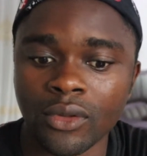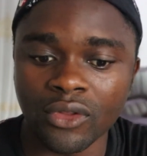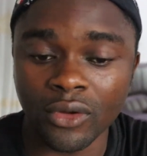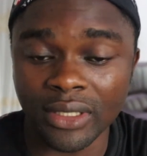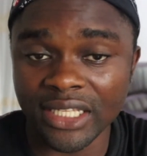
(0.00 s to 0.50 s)

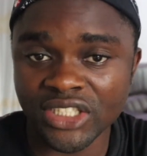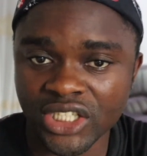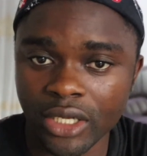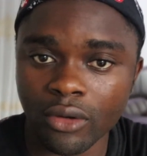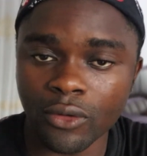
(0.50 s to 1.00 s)
So on this
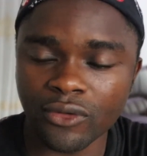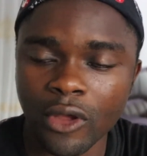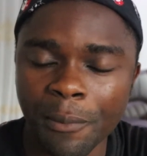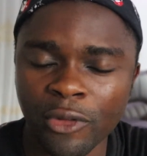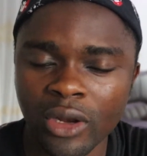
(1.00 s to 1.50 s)
channel, so
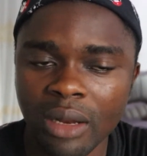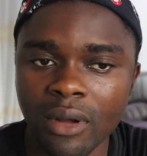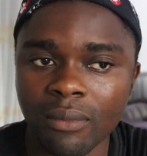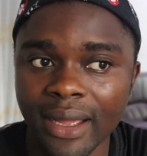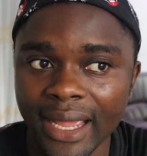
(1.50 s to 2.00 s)
I'll be talking
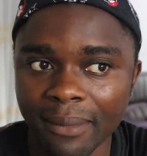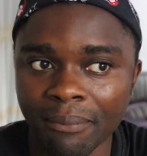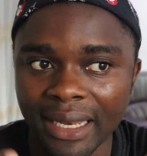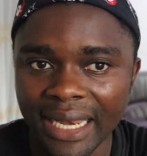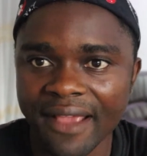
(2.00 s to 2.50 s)
about my,
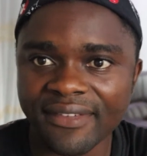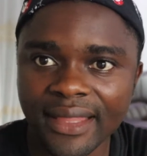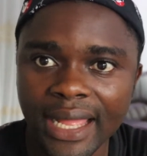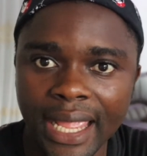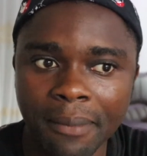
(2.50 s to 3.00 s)
my
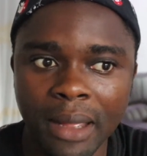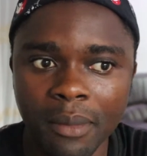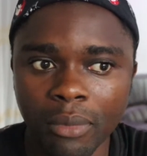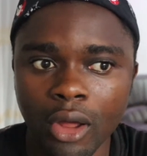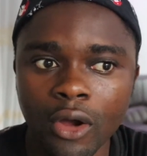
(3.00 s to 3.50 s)
lifestyle, my
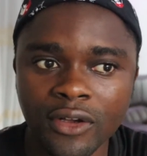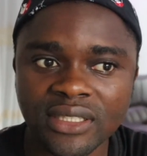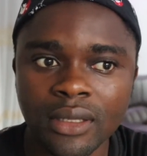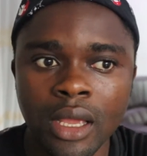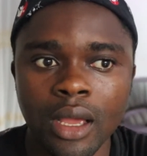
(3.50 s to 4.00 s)

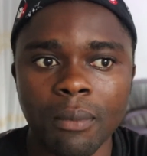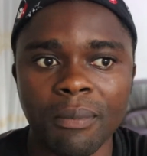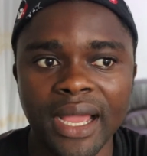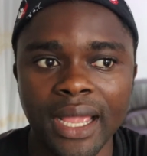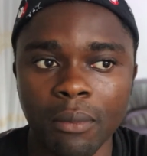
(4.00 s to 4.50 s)
blogs,
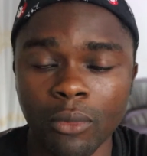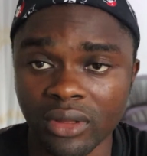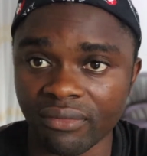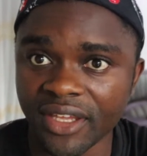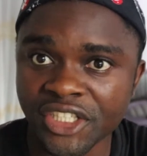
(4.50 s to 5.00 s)
my
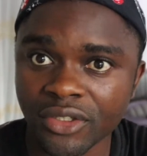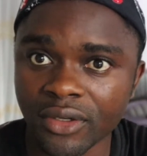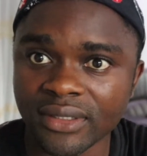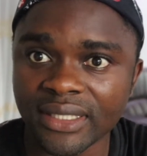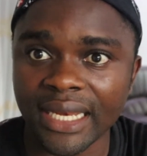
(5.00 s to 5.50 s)

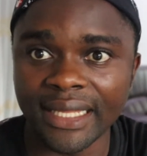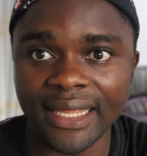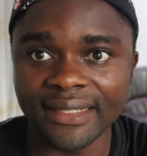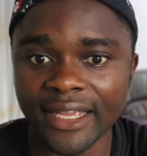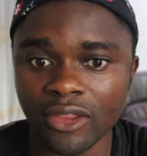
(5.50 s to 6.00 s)
motivations and the
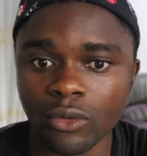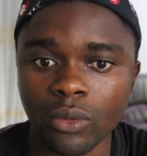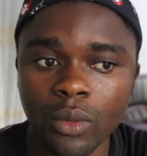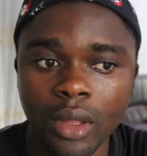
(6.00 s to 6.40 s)
things I do